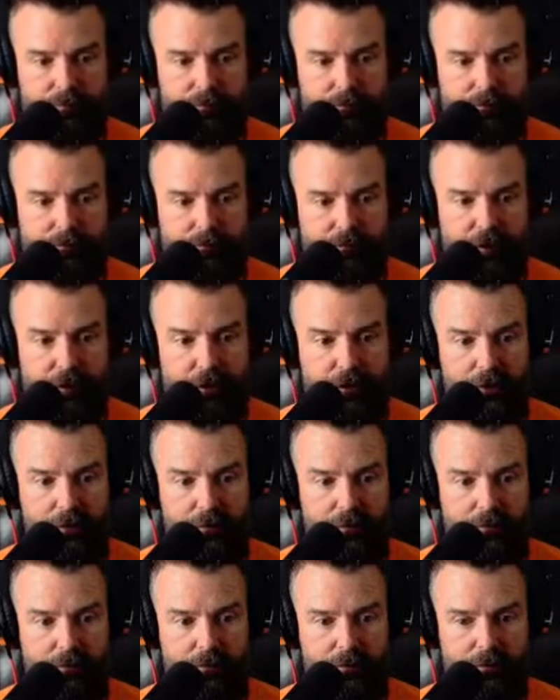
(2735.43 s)

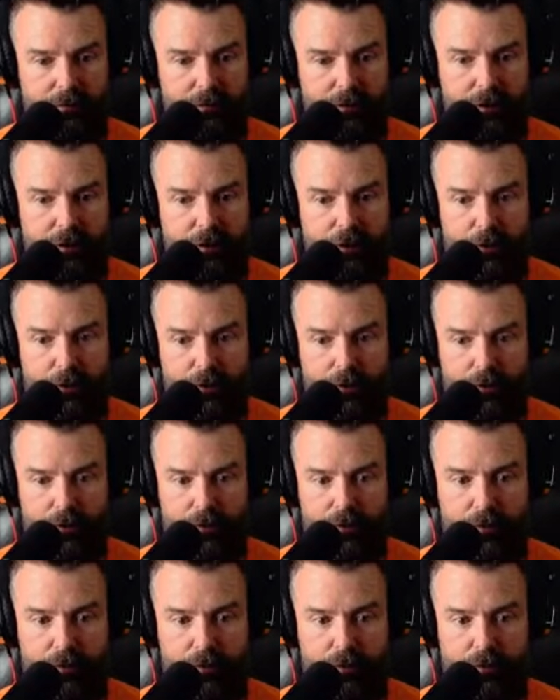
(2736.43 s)

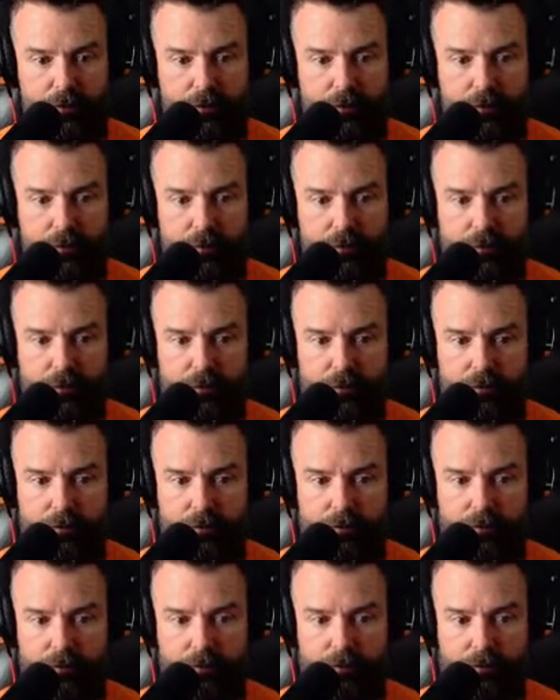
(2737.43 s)

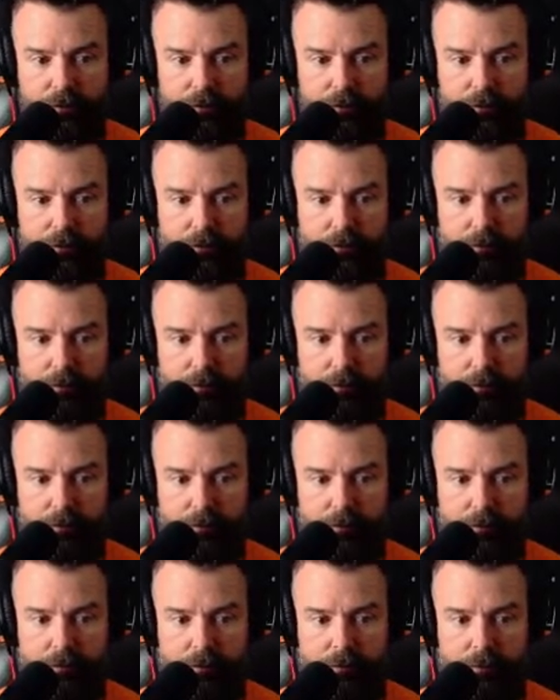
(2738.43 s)

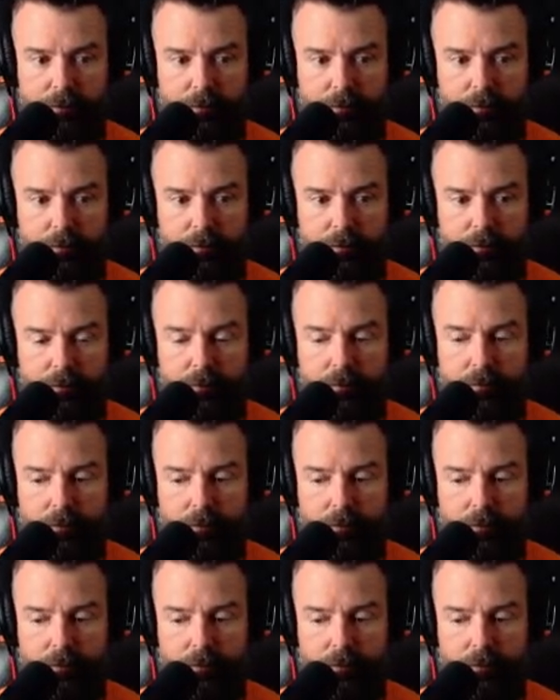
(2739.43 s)
No words are spoken by the person on screen.